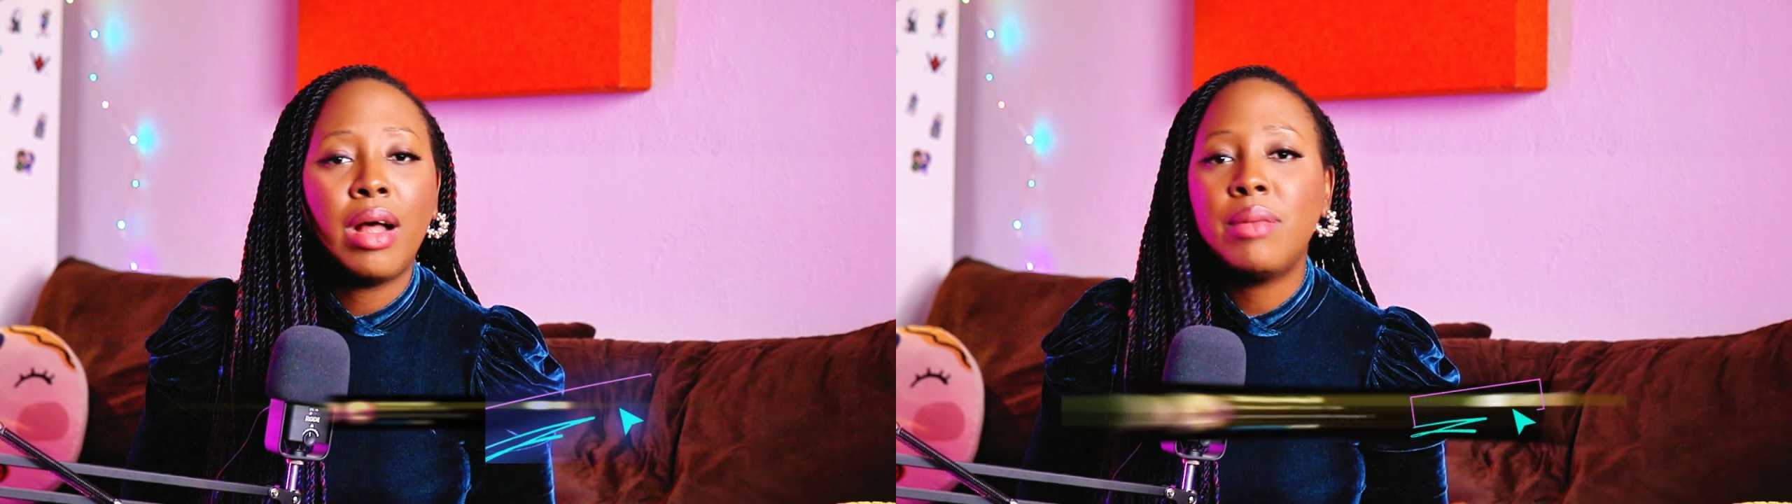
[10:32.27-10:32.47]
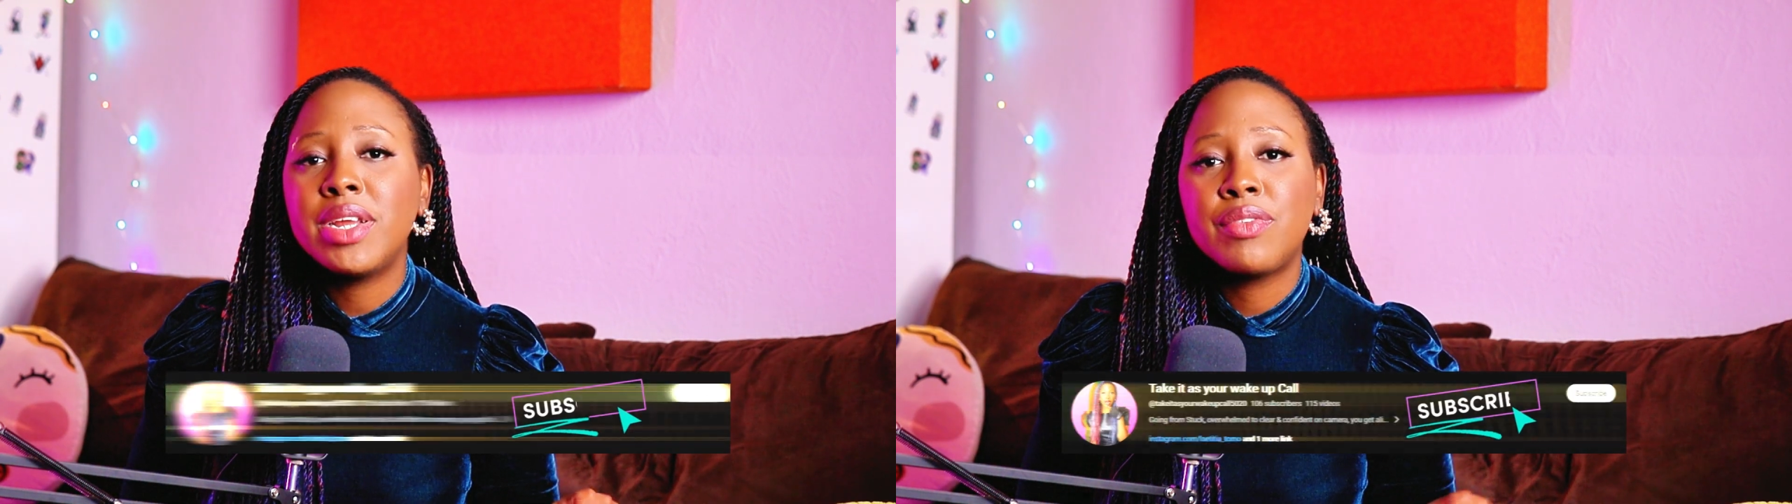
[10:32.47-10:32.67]

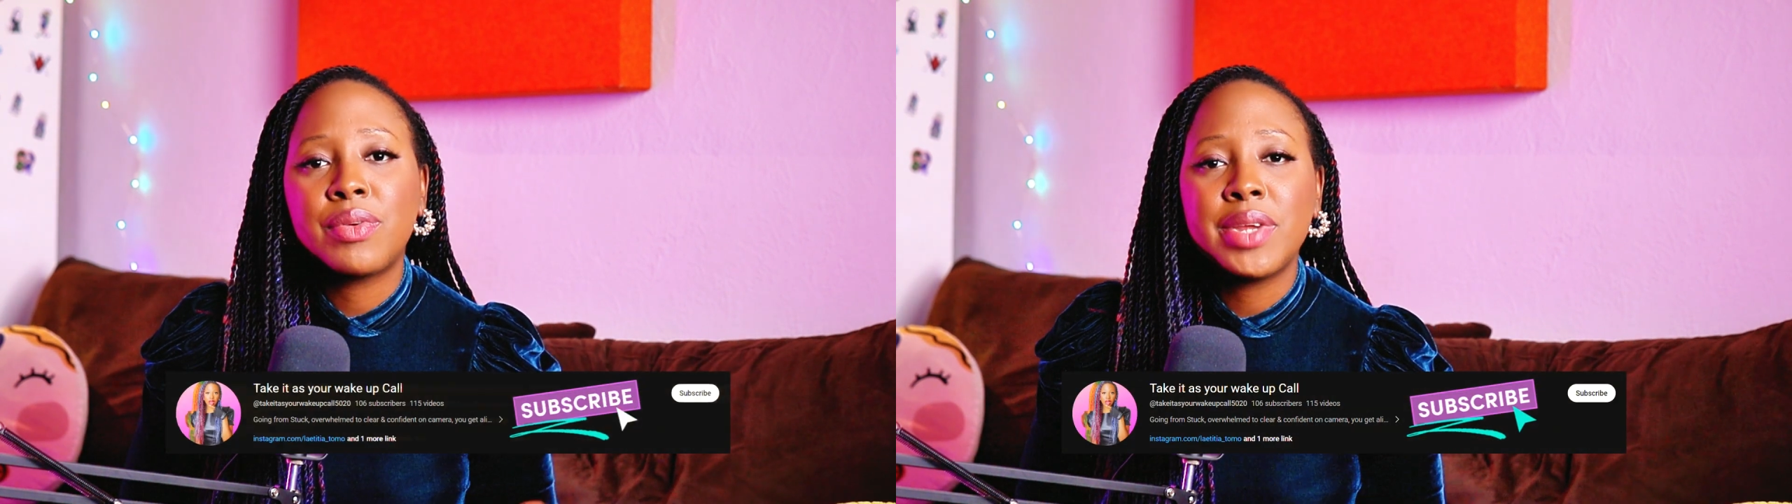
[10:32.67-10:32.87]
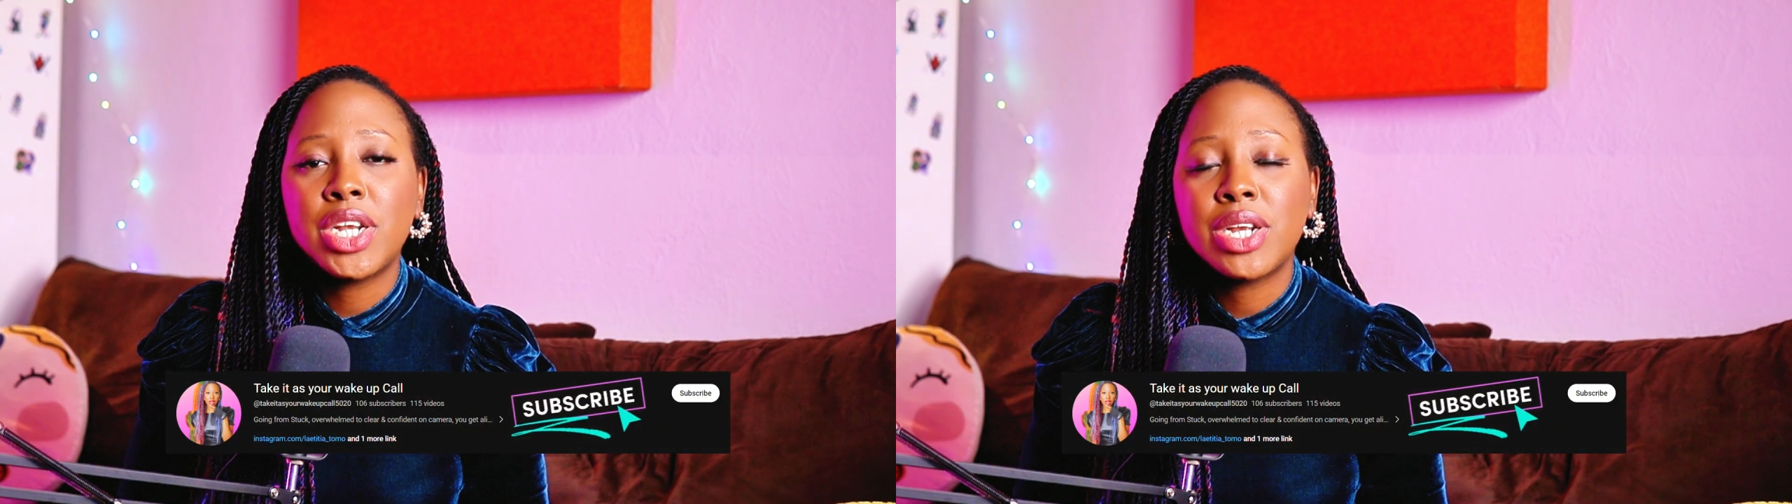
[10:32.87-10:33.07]
all my
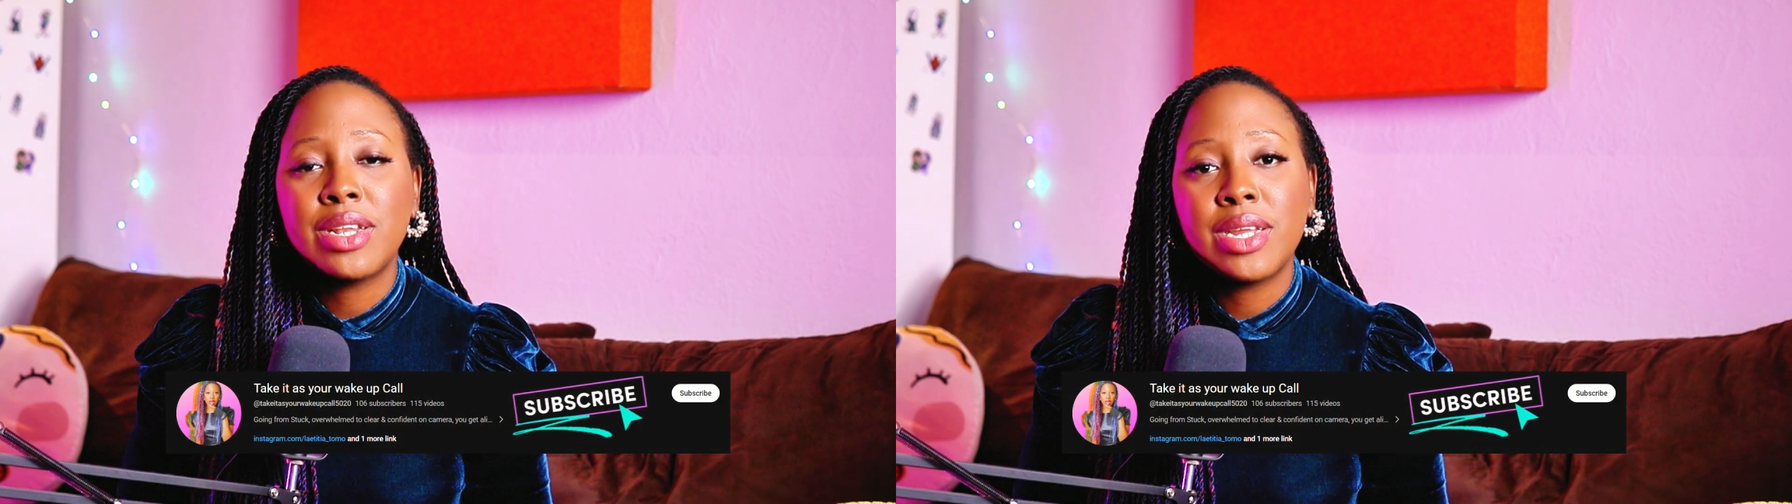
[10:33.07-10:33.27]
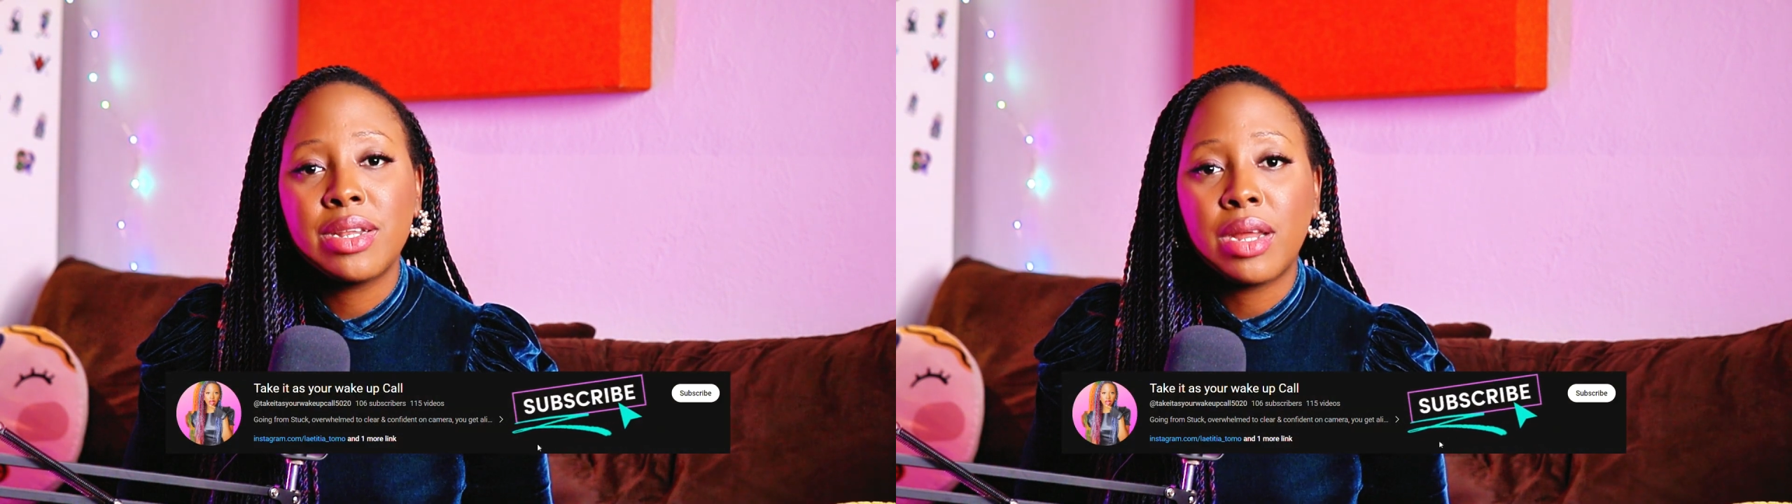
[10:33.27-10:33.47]
information
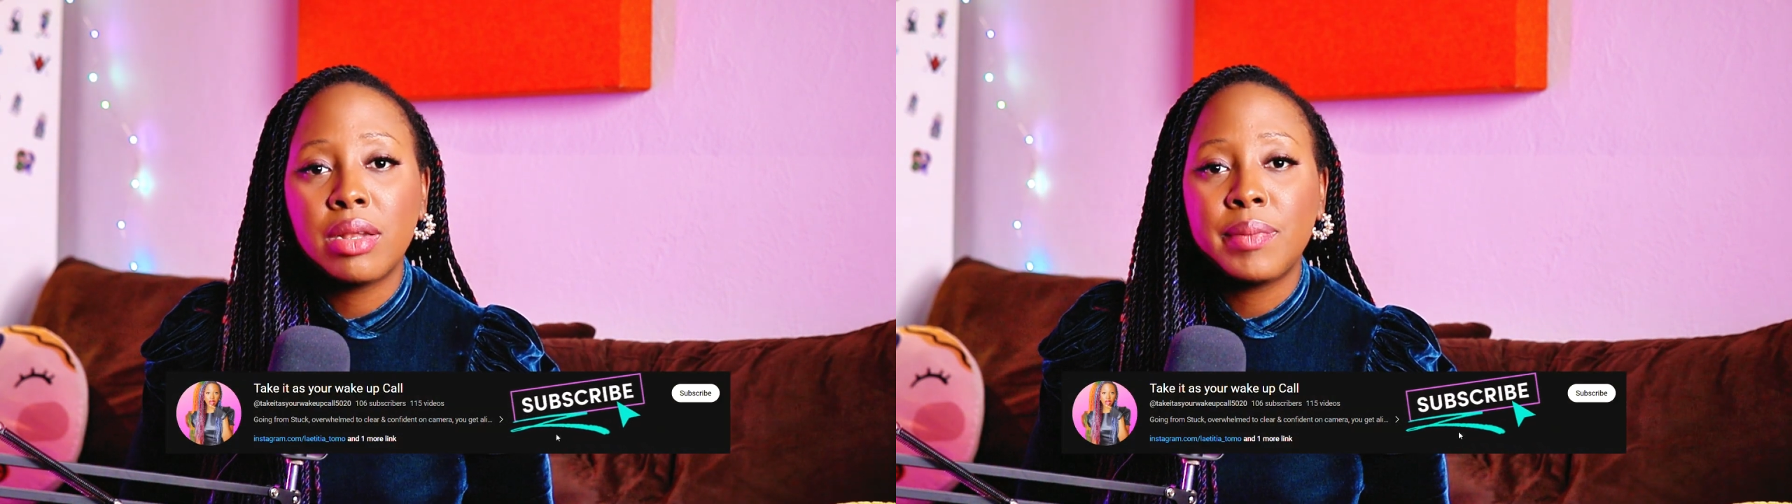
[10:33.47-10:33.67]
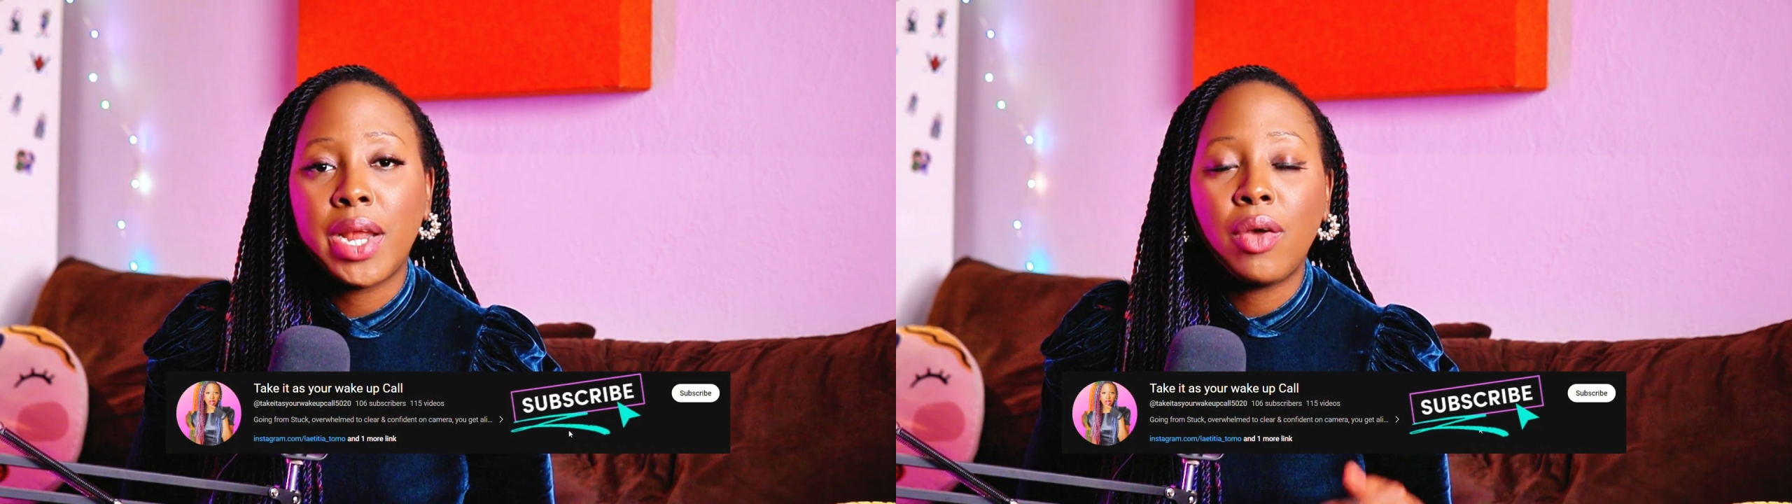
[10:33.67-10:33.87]
there
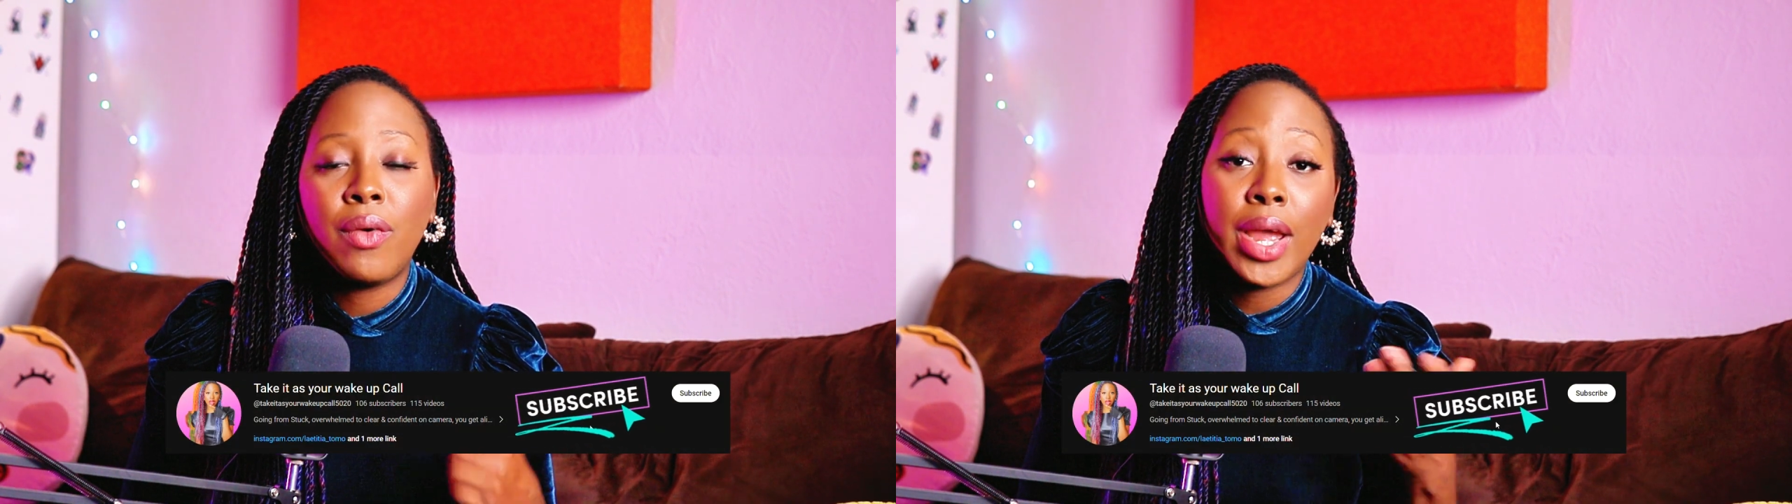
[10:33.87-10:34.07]
down below